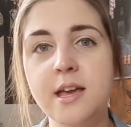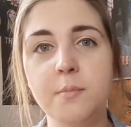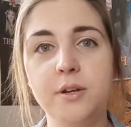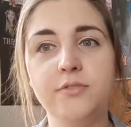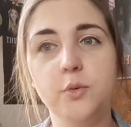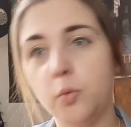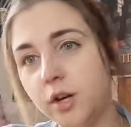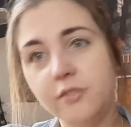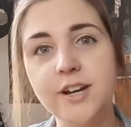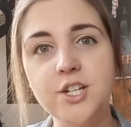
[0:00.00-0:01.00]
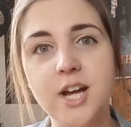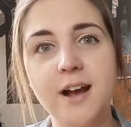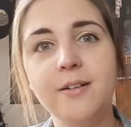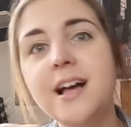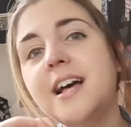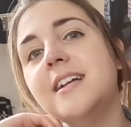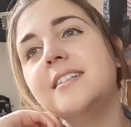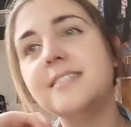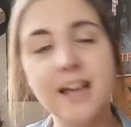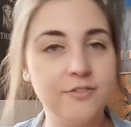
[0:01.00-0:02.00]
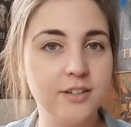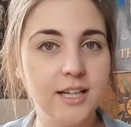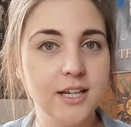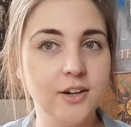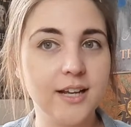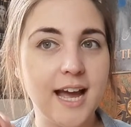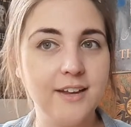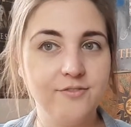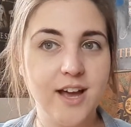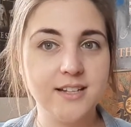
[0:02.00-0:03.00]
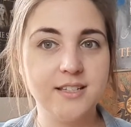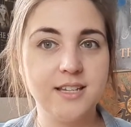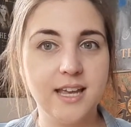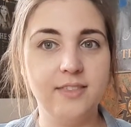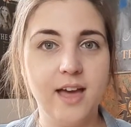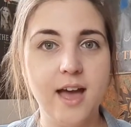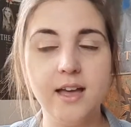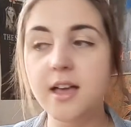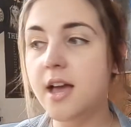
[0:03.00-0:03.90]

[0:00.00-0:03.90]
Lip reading: But if you want to reach out, definitely look and invest in that.